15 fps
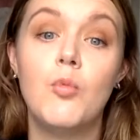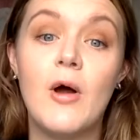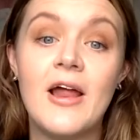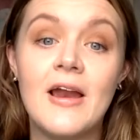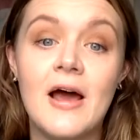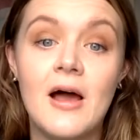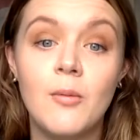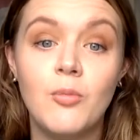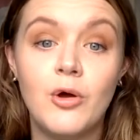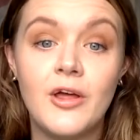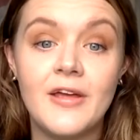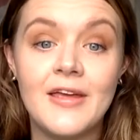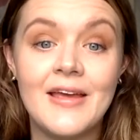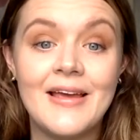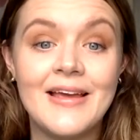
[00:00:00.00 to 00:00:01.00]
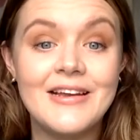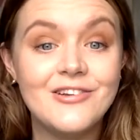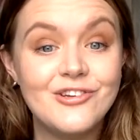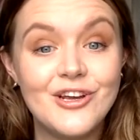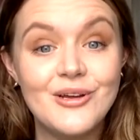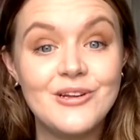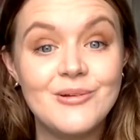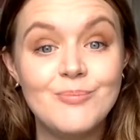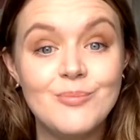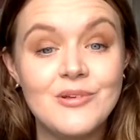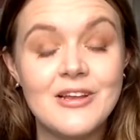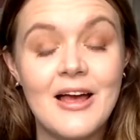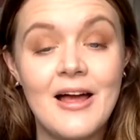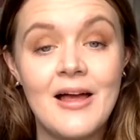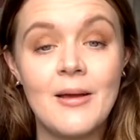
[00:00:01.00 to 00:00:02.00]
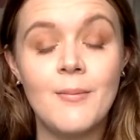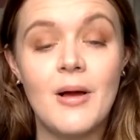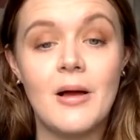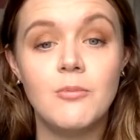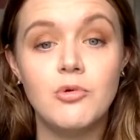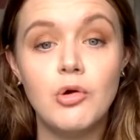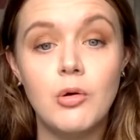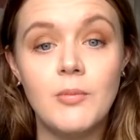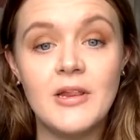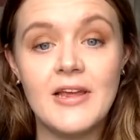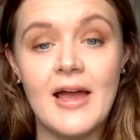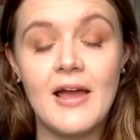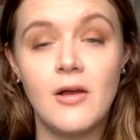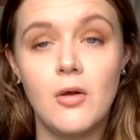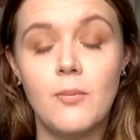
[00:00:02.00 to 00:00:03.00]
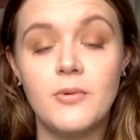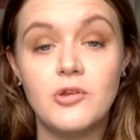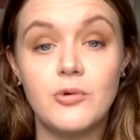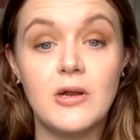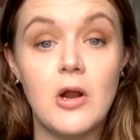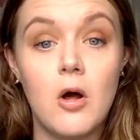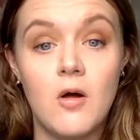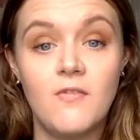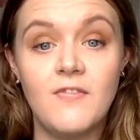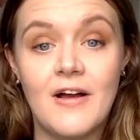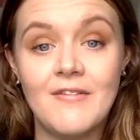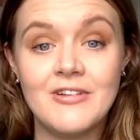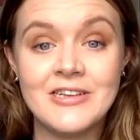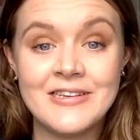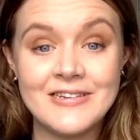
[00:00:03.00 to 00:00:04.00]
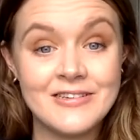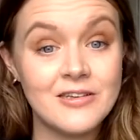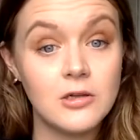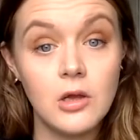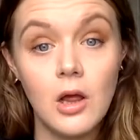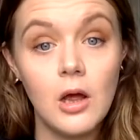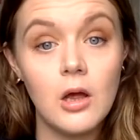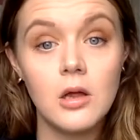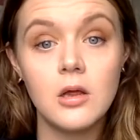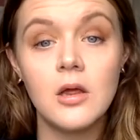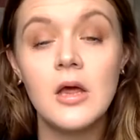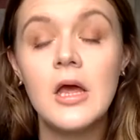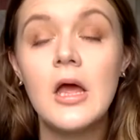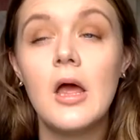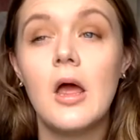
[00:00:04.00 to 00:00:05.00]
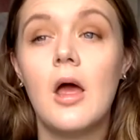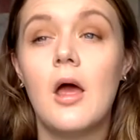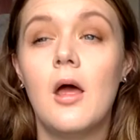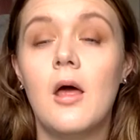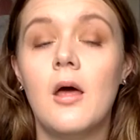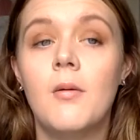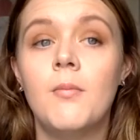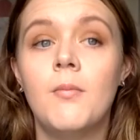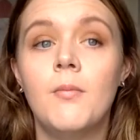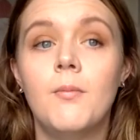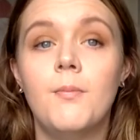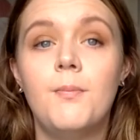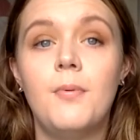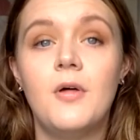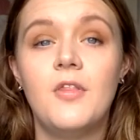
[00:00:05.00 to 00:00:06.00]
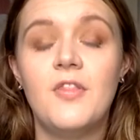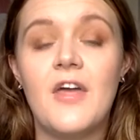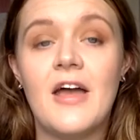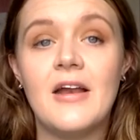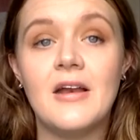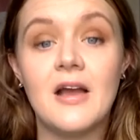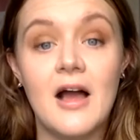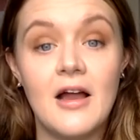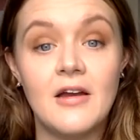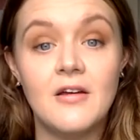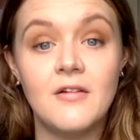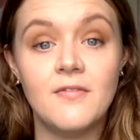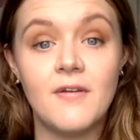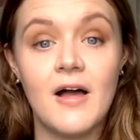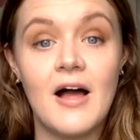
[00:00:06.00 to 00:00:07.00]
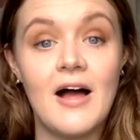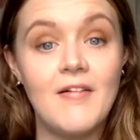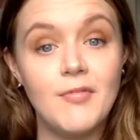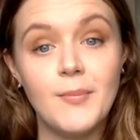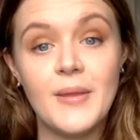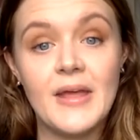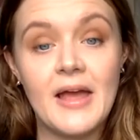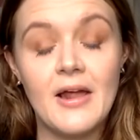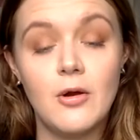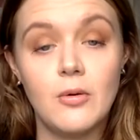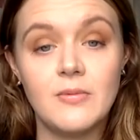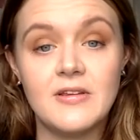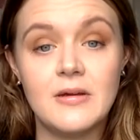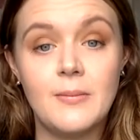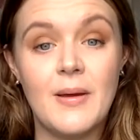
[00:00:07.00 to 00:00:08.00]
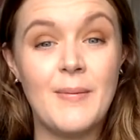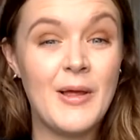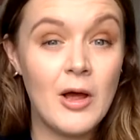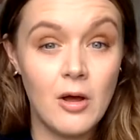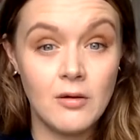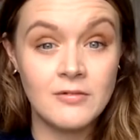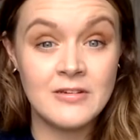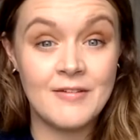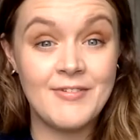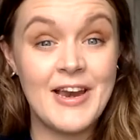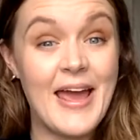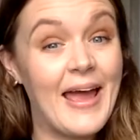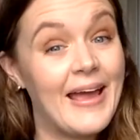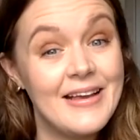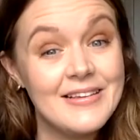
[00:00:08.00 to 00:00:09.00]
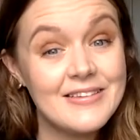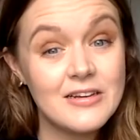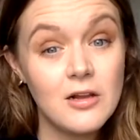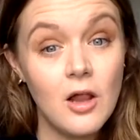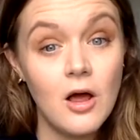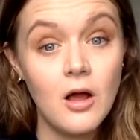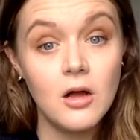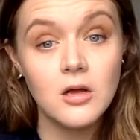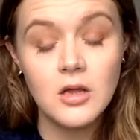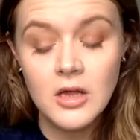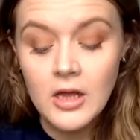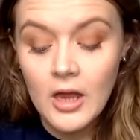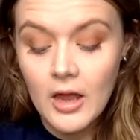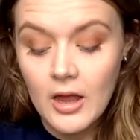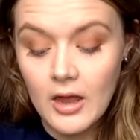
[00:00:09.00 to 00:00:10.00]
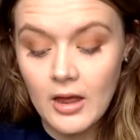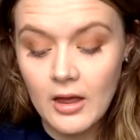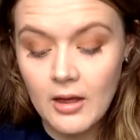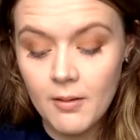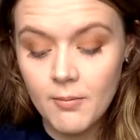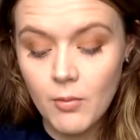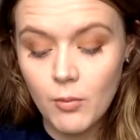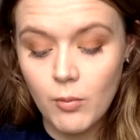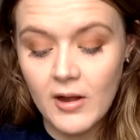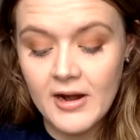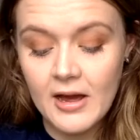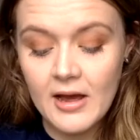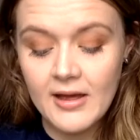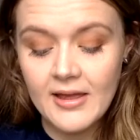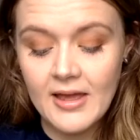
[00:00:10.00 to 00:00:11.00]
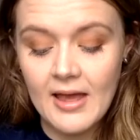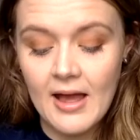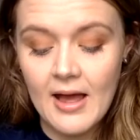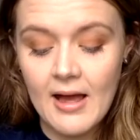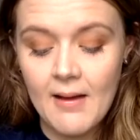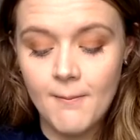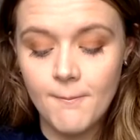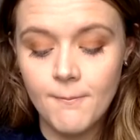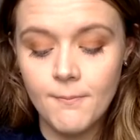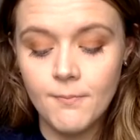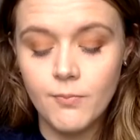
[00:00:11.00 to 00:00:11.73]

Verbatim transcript: when I'm working in term time, I'm normally getting up between half five and six o'clock, um, but then kind of I haven't been getting up till maybe half seven, eight o'clock um, when I am